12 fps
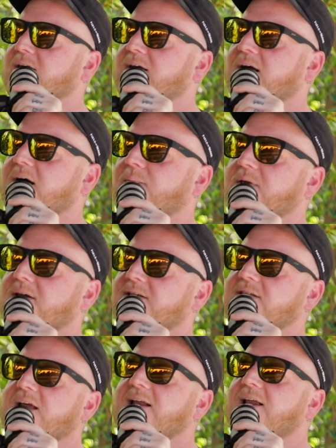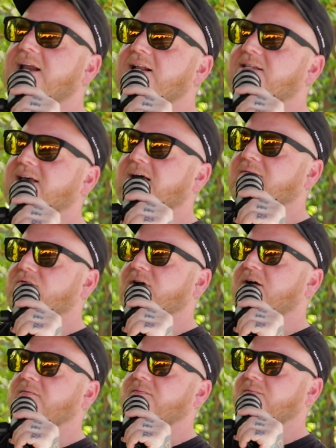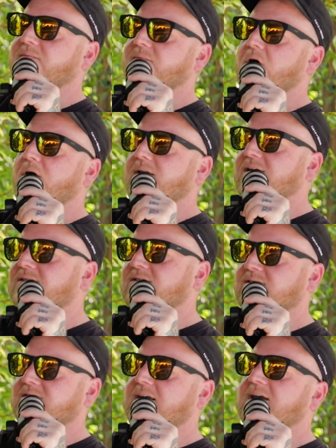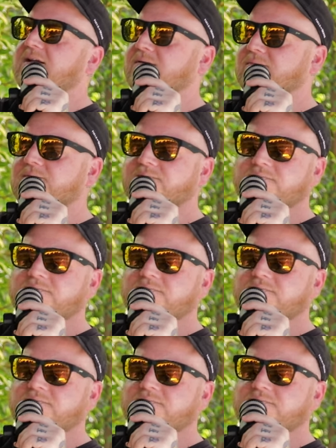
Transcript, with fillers: they got because they needed to have their audience see mm-hmm. it.